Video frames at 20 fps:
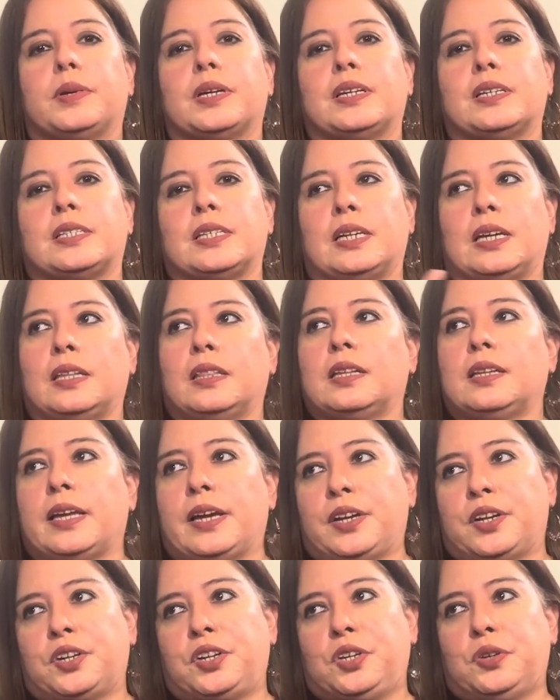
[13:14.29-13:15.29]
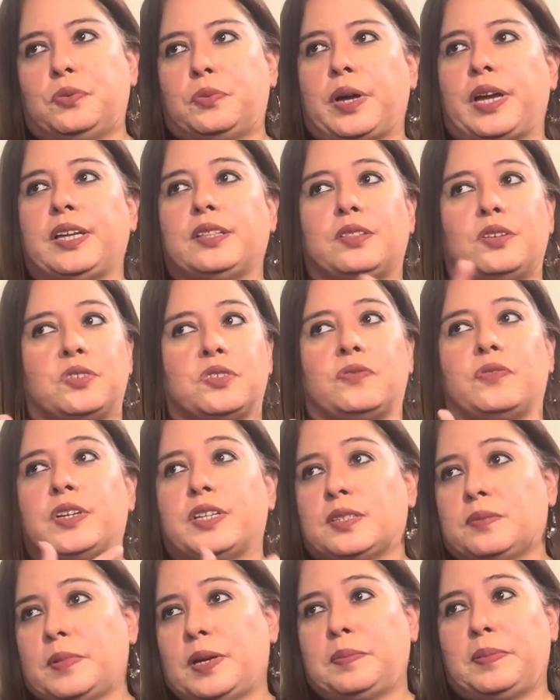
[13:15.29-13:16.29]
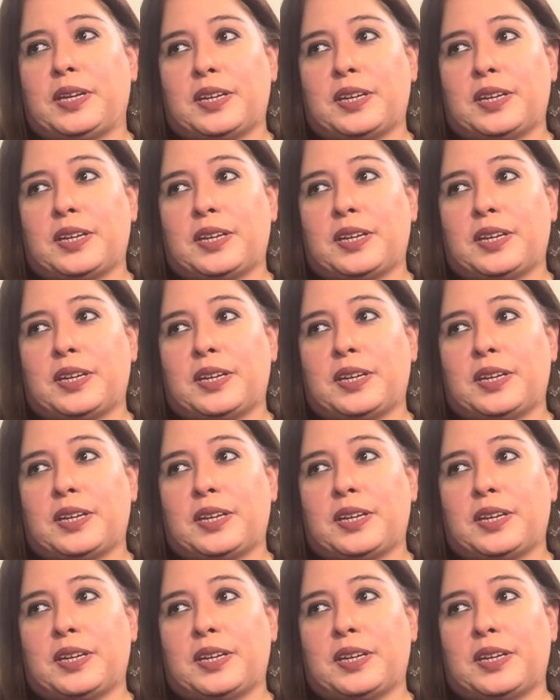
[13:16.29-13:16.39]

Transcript: because again, the later you wait, those funds may